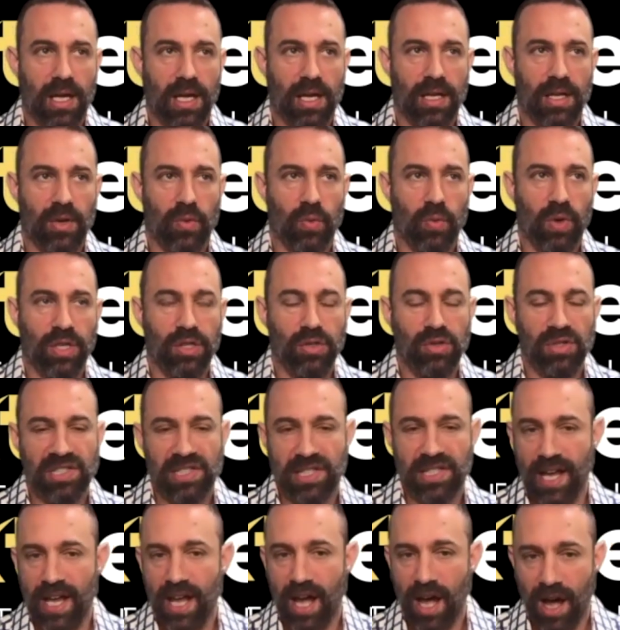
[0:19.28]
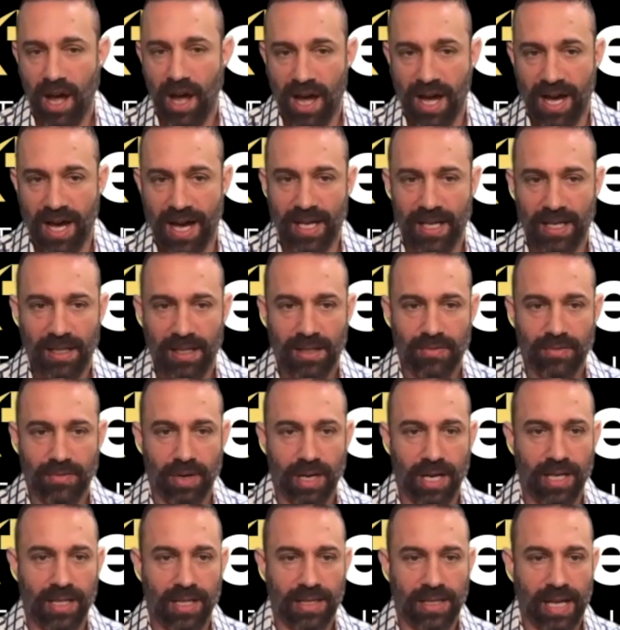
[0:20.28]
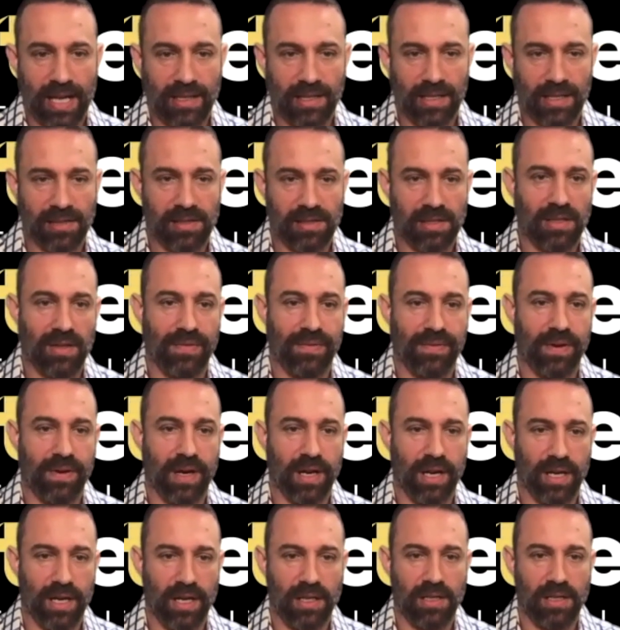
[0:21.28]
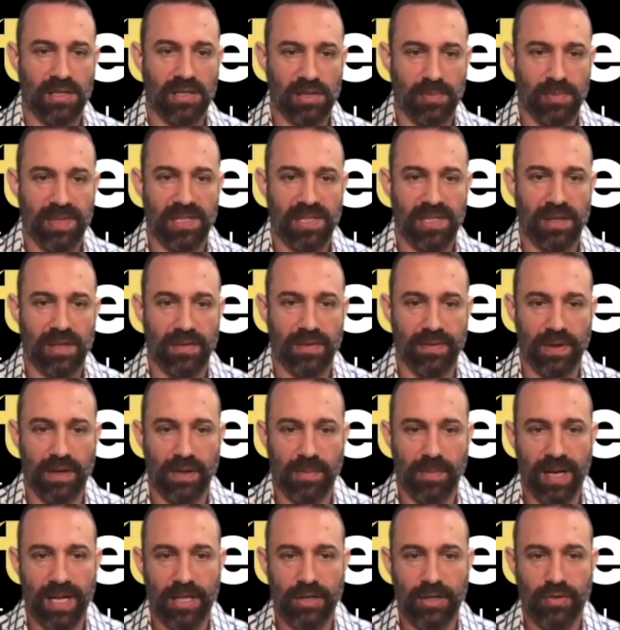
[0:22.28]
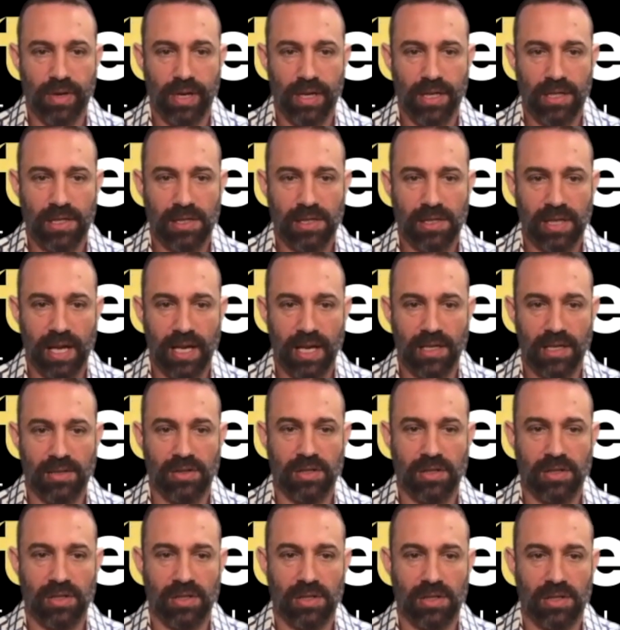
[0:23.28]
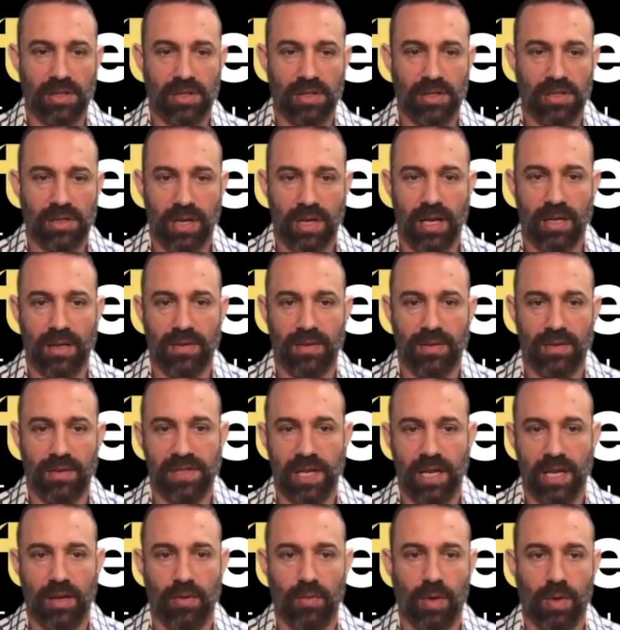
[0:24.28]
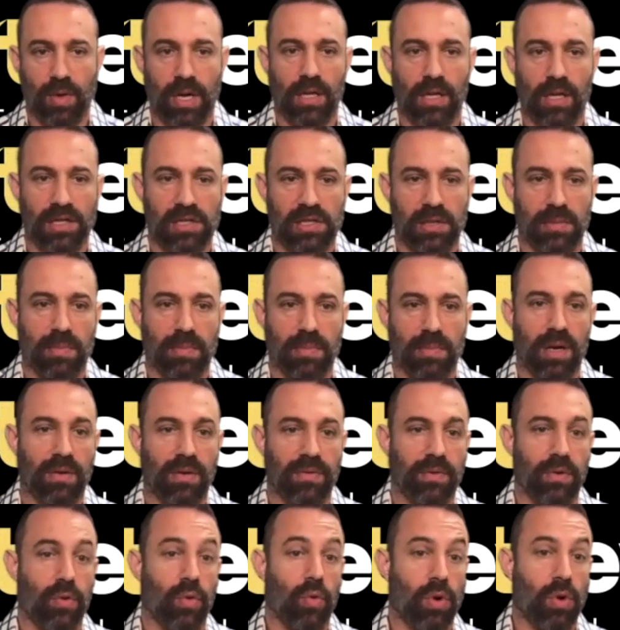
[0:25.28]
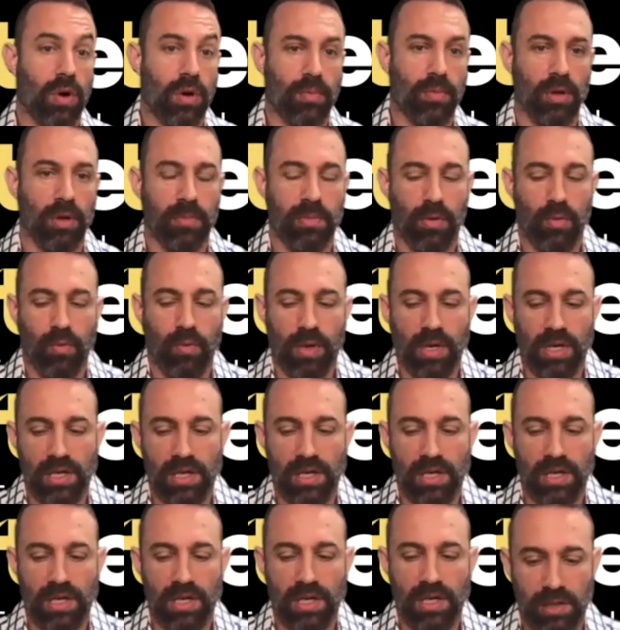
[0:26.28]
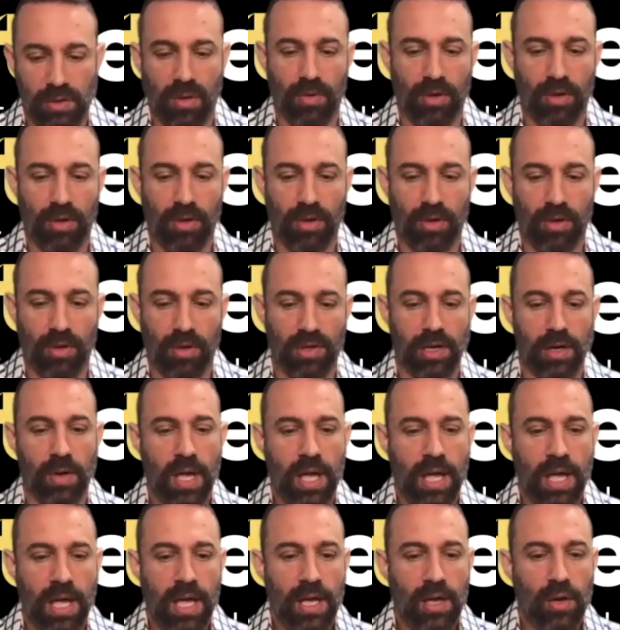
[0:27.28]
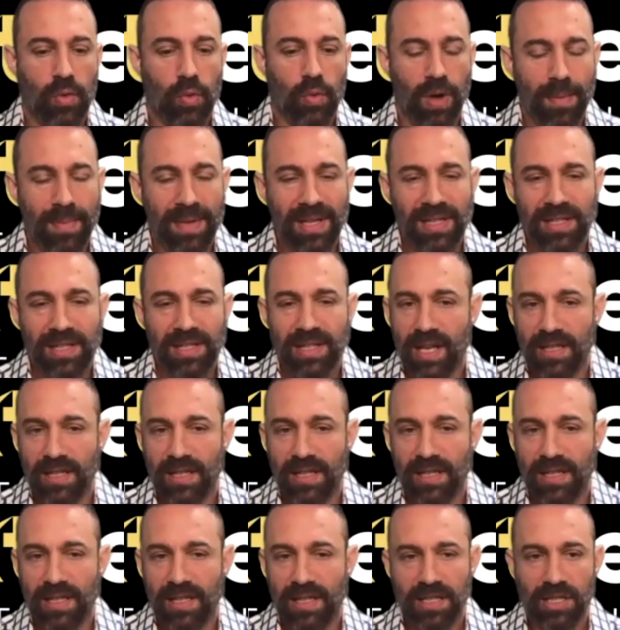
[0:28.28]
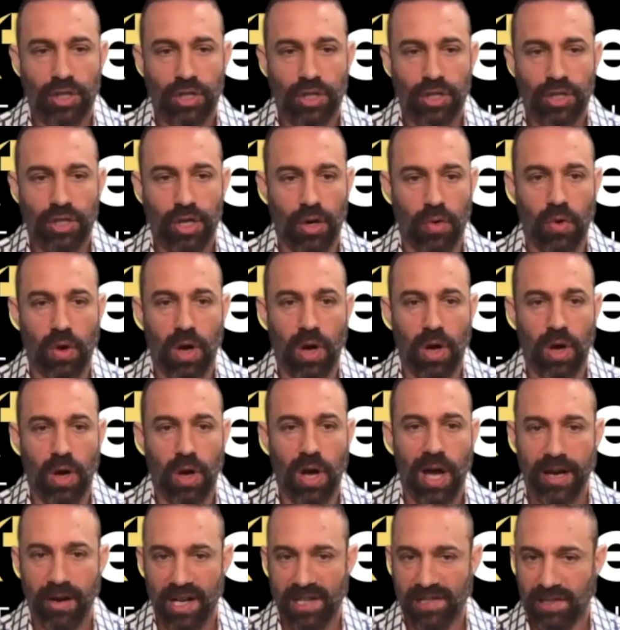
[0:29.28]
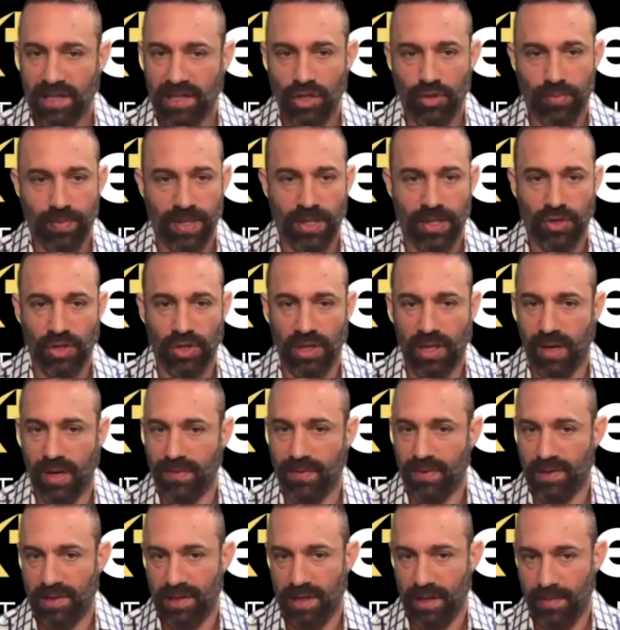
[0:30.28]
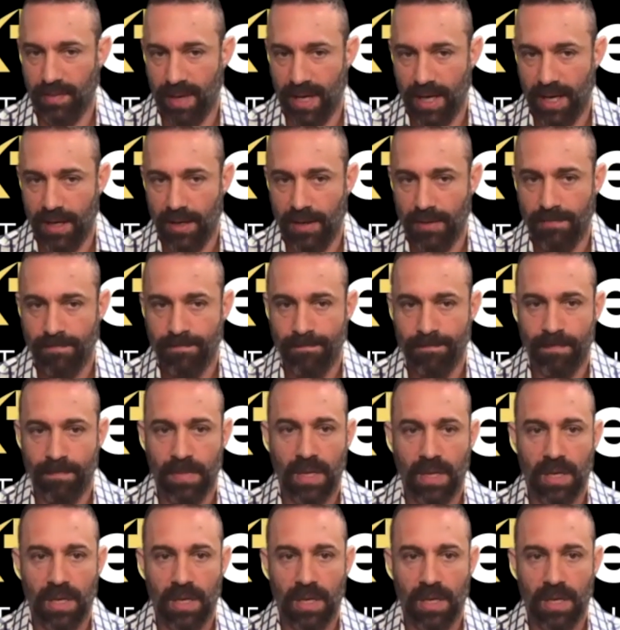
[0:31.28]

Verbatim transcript: When you say high, right, that doesn't define specific metrics. That is just kind of saying, well, it's above normal. But what is normal? So Women tend to show higher SHBG levels than men.